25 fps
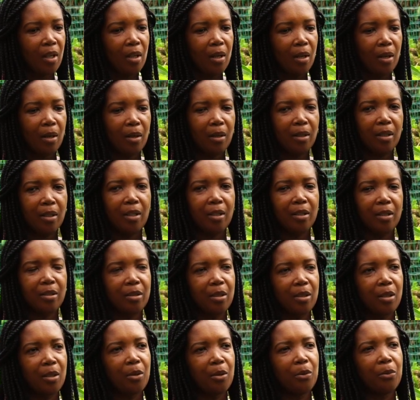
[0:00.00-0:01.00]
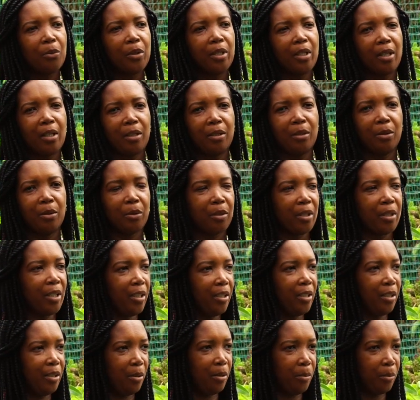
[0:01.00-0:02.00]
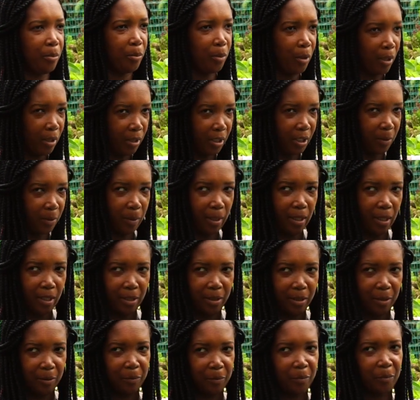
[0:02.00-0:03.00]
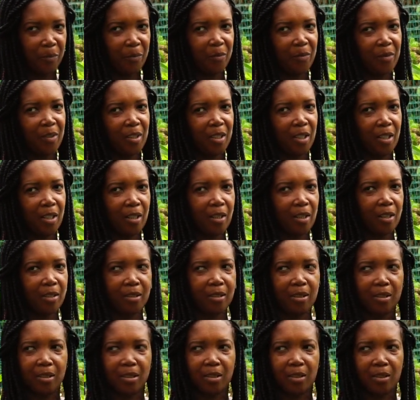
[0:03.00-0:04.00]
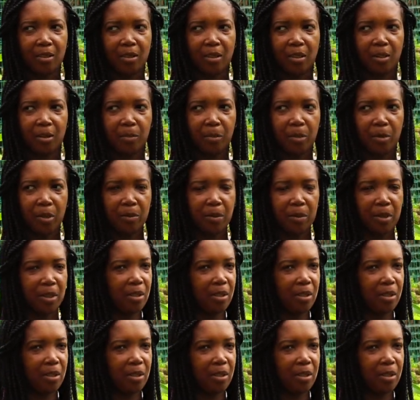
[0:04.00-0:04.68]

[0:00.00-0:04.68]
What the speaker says: Okay, so we are located in Prospect. I think they call it Prospect